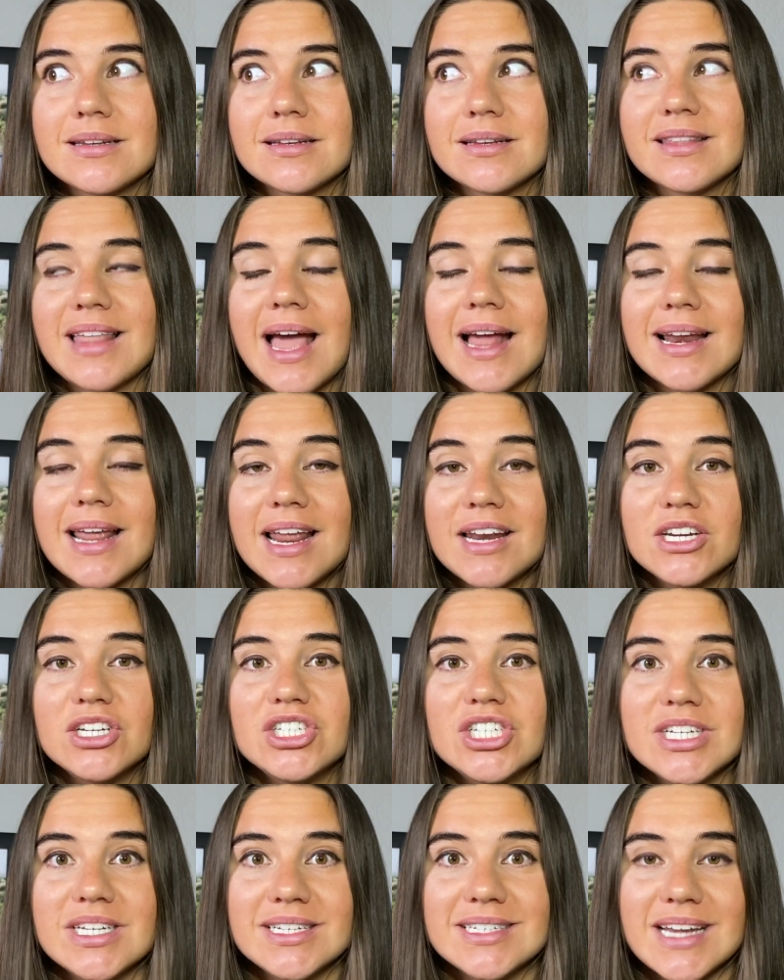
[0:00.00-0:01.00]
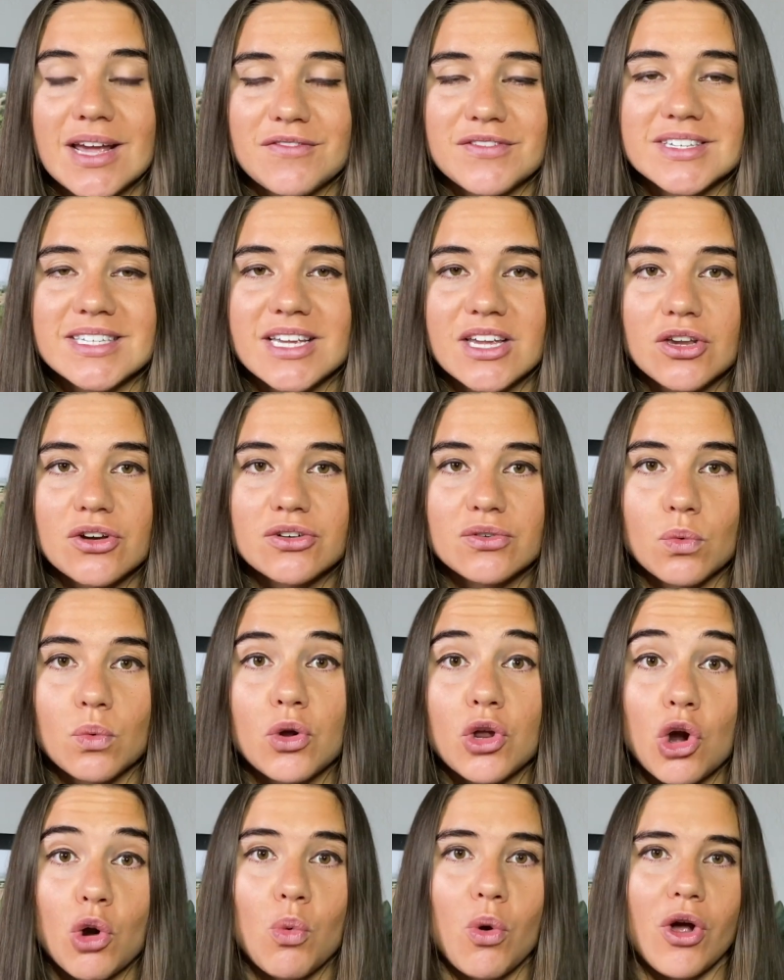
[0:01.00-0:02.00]
that energy deficit.
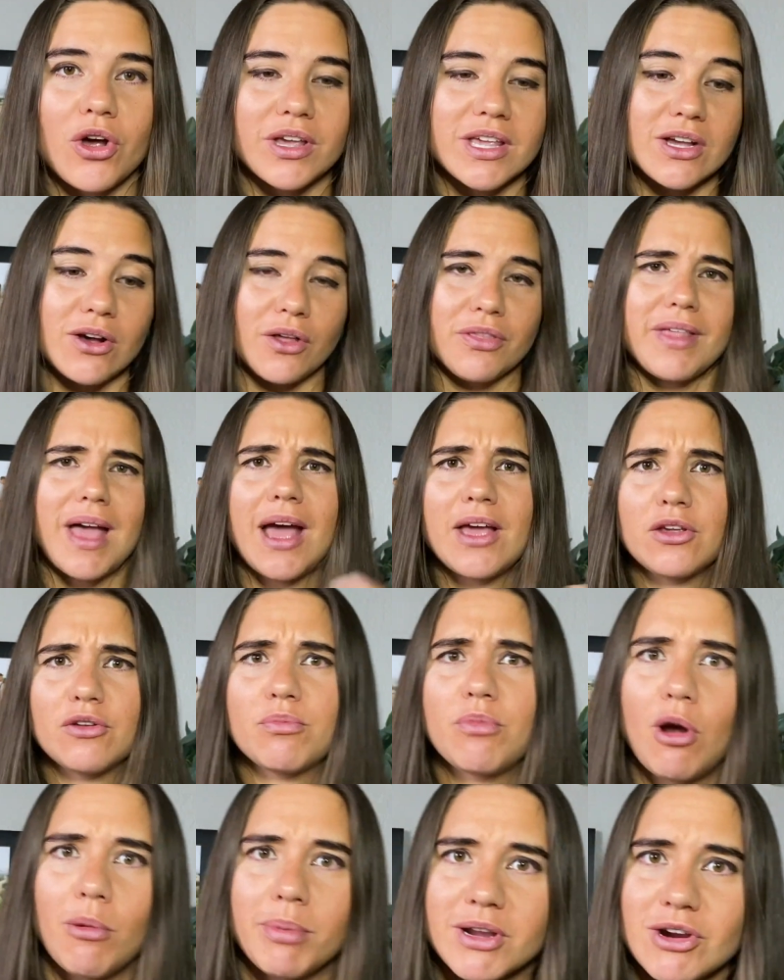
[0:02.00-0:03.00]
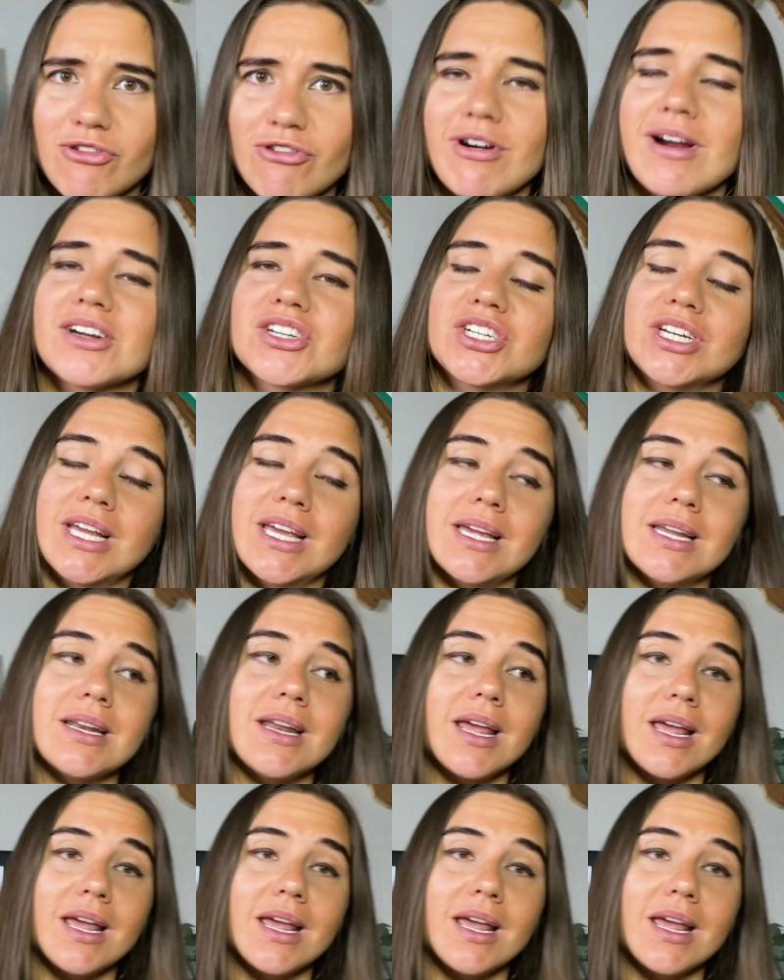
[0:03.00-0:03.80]
You're working on that. You're probably crushing it.